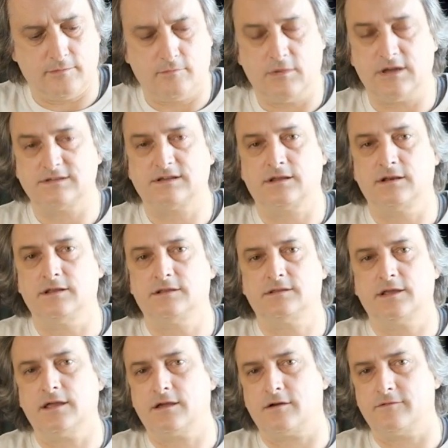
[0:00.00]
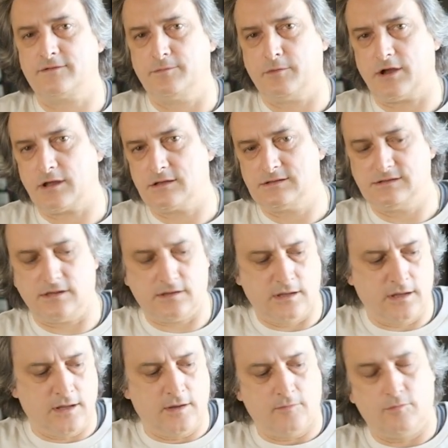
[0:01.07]
basically take off the magazine,
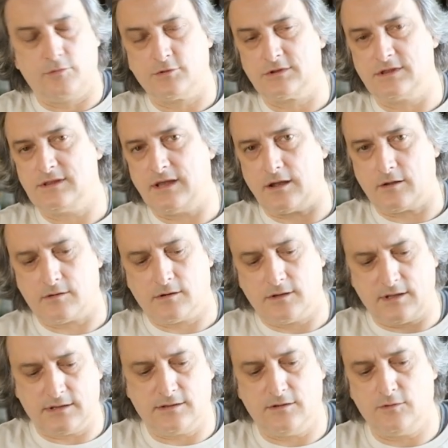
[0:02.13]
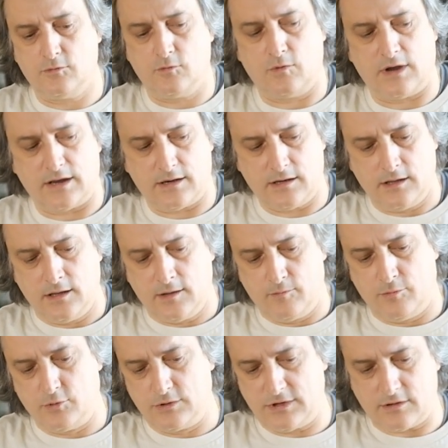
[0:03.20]
put it down, get the new one,
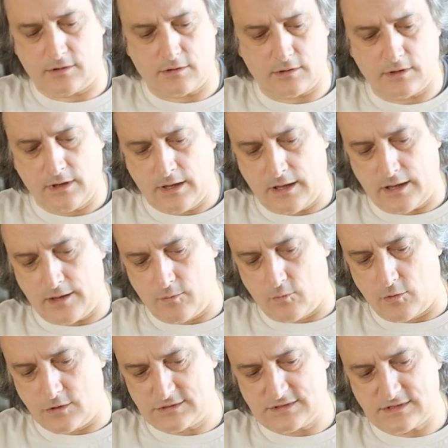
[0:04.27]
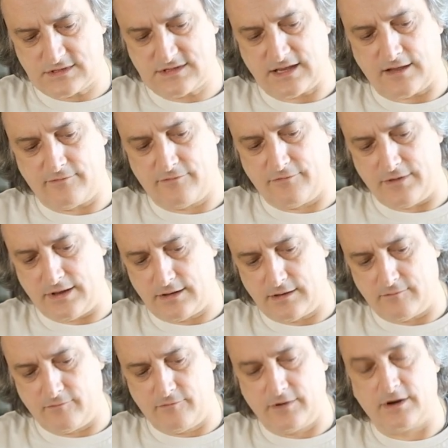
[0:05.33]
put it on, and was something
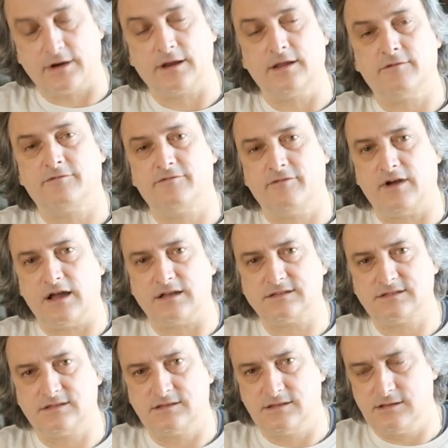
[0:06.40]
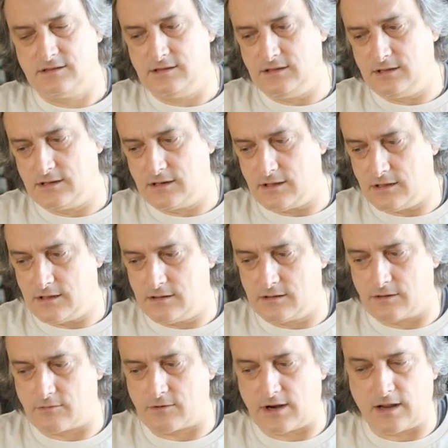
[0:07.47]
very fast that didn't
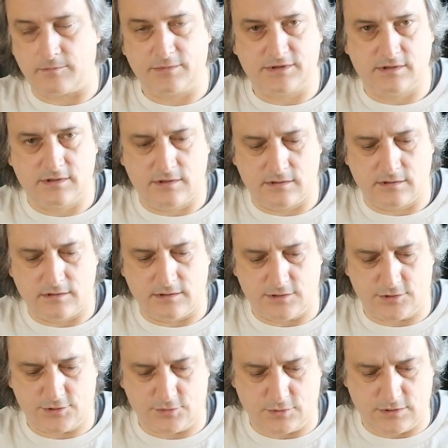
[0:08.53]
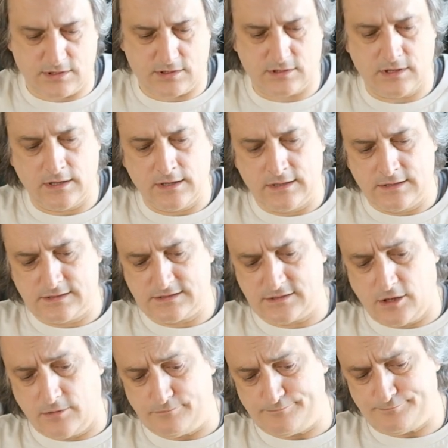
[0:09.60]
interrupt the shooting.
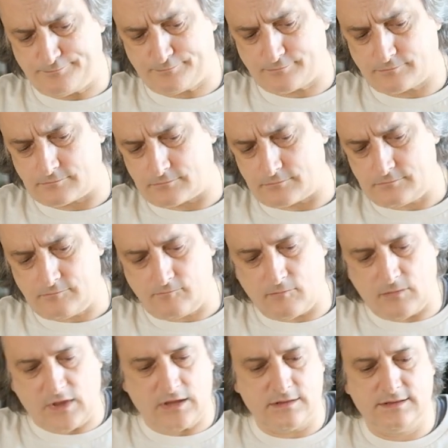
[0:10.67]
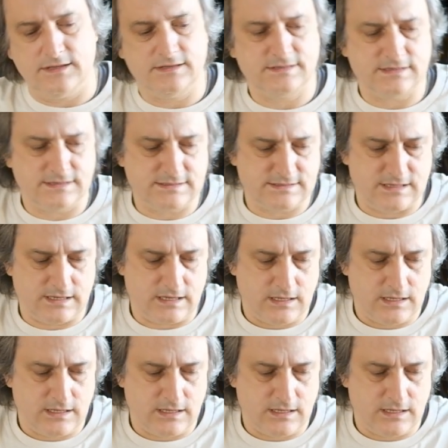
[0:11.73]
So this is